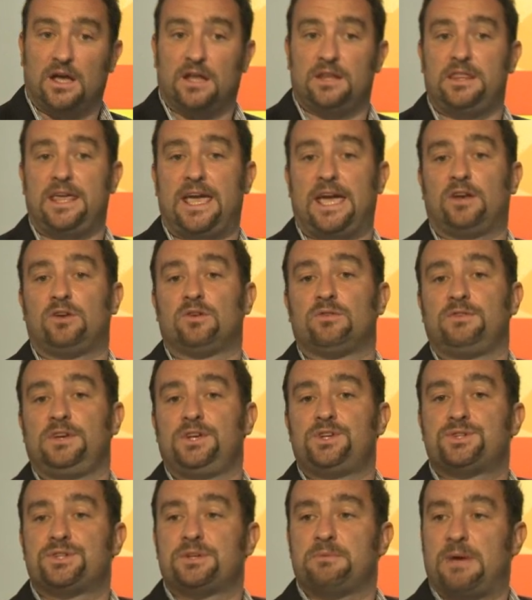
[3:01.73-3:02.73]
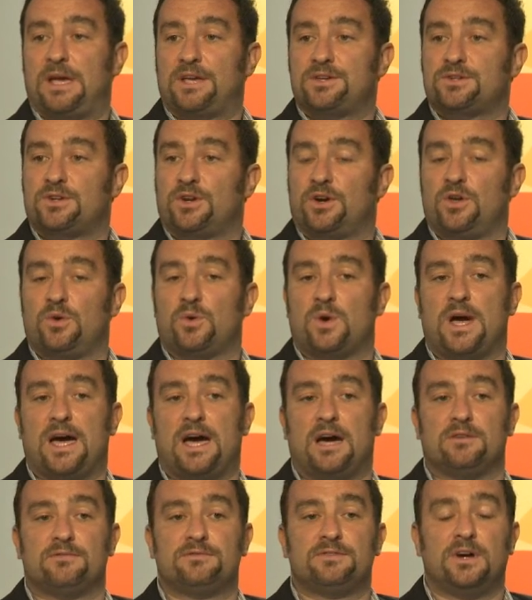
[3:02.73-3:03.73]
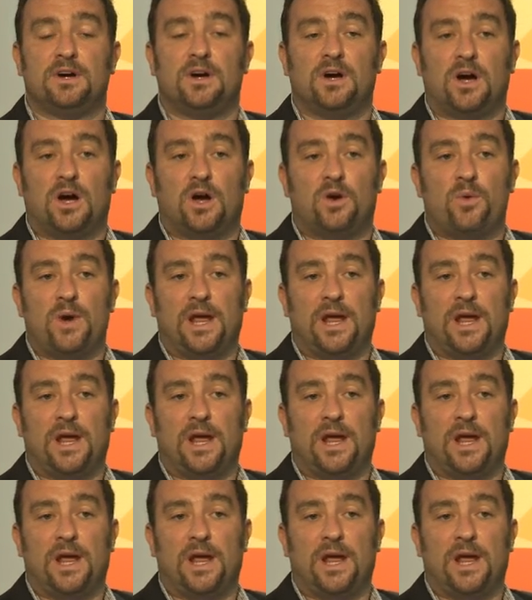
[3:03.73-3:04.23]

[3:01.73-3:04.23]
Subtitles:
At the end of each semester, you have a